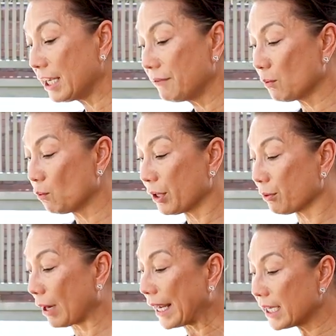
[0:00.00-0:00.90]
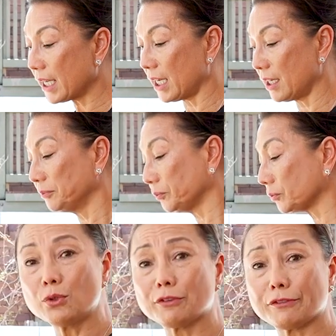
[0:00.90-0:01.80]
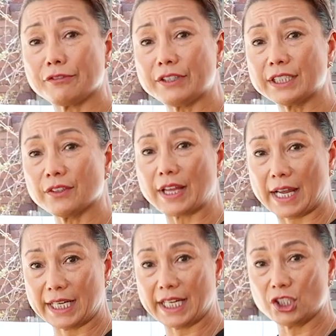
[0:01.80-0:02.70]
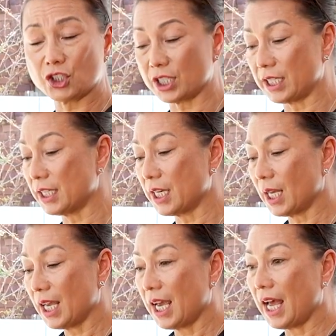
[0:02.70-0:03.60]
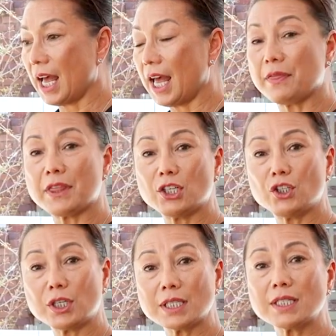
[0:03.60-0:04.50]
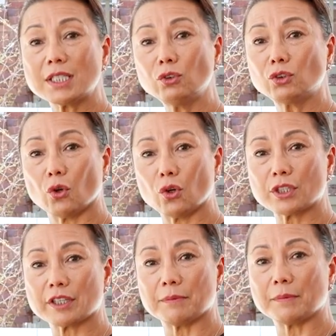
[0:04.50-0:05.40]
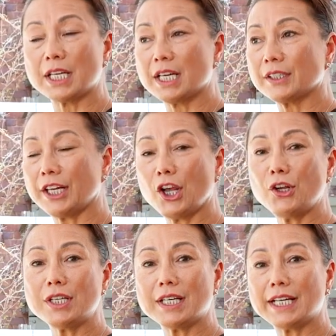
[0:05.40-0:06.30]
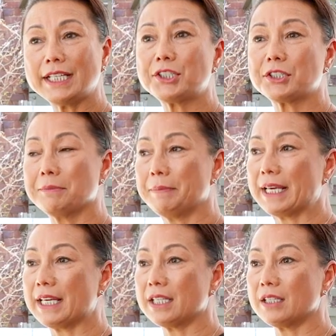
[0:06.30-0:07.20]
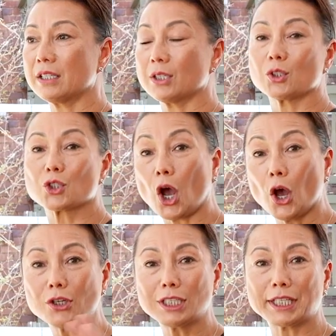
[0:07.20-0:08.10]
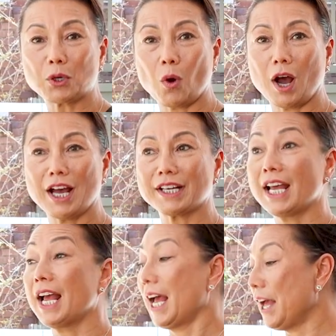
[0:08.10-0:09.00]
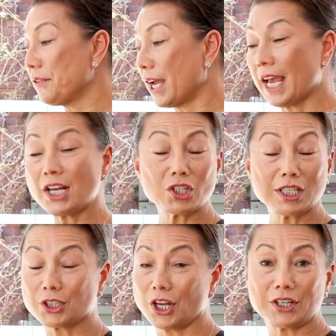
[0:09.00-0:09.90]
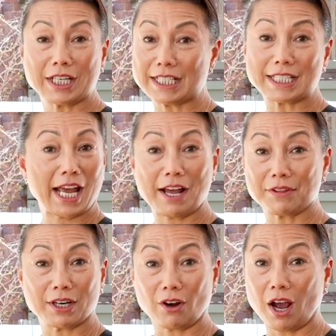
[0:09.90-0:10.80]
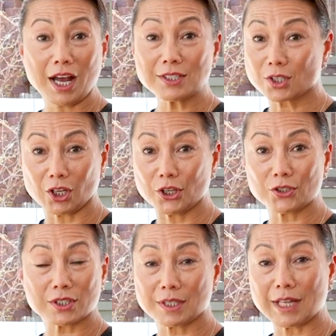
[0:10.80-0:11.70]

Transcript: Even with Reiki, you'll feel that energy. And then you can still talk to them. They don't need to be totally quiet, and they actually don't need to have their eyes closed.